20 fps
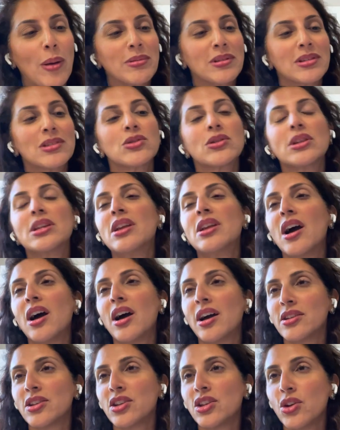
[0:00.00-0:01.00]
absolutely
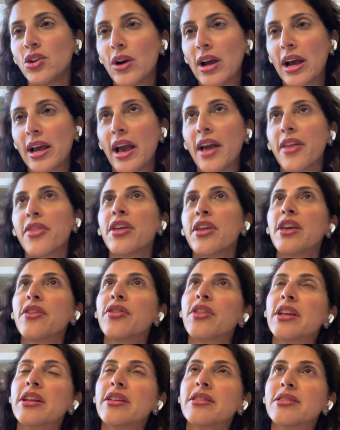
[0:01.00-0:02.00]
not. I
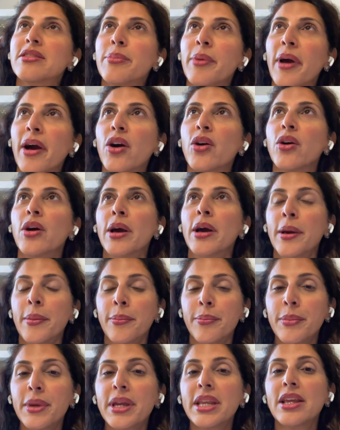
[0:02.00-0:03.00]
think that it's about
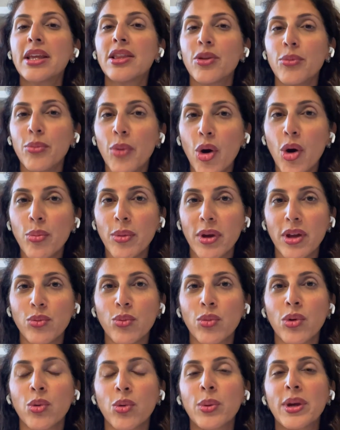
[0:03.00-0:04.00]
meeting the
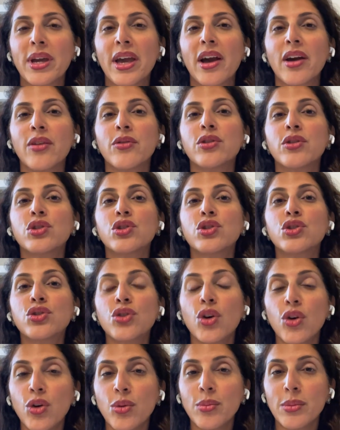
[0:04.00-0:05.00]
moment where we have
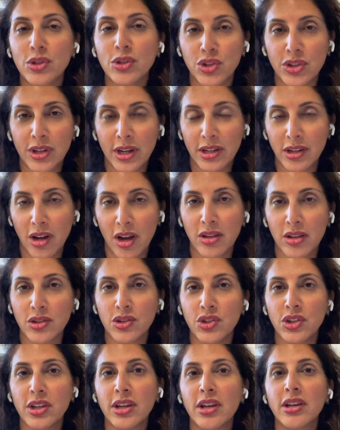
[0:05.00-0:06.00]
so much
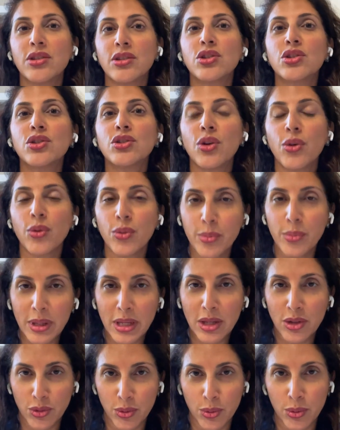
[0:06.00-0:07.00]
technology and so
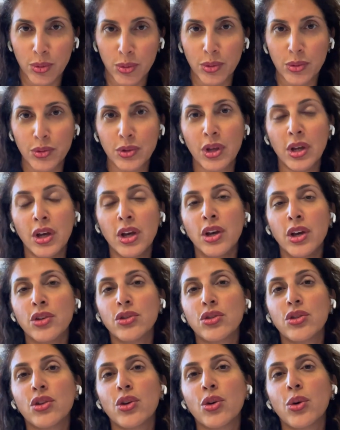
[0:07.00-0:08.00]
many tools.
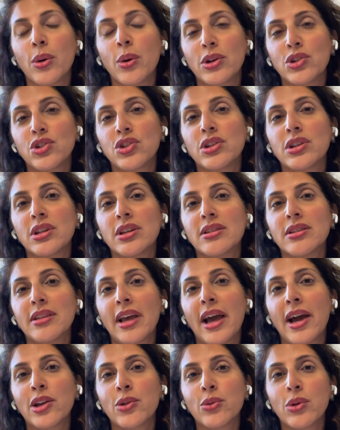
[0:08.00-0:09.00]
So the question is,
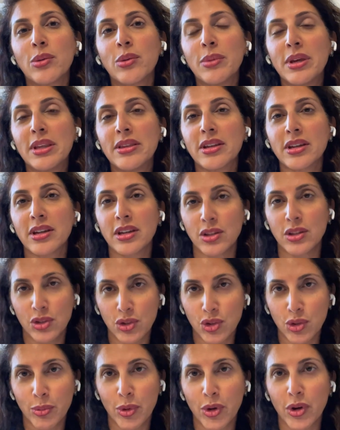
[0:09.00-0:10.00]
how do we meet the
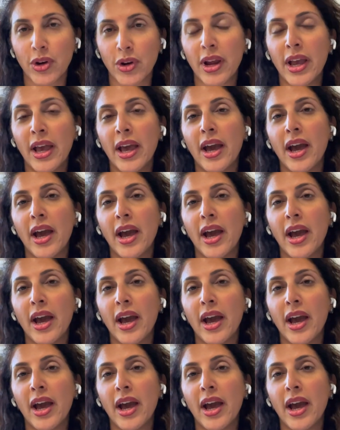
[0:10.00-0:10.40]
consumer